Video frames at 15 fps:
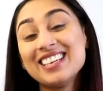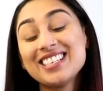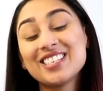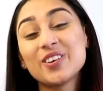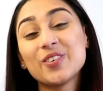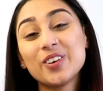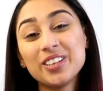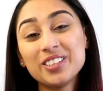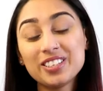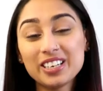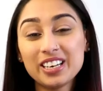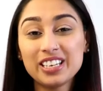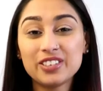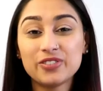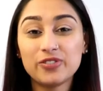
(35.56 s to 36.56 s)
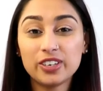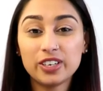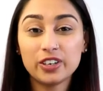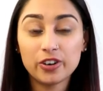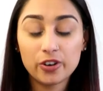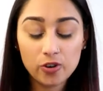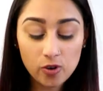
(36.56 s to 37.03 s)
So in today's
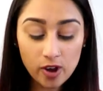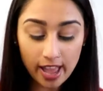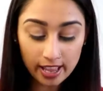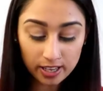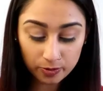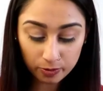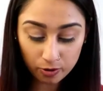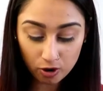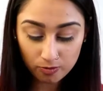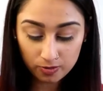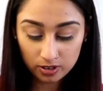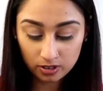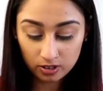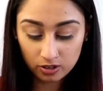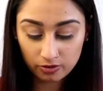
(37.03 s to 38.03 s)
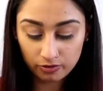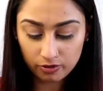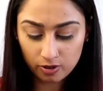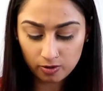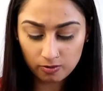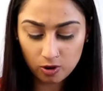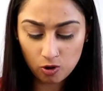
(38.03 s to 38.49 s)
video, as promised
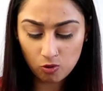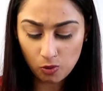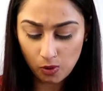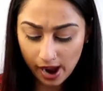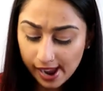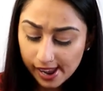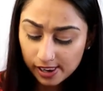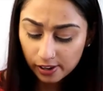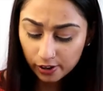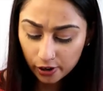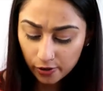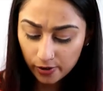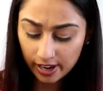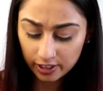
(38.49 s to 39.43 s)
from a while ago,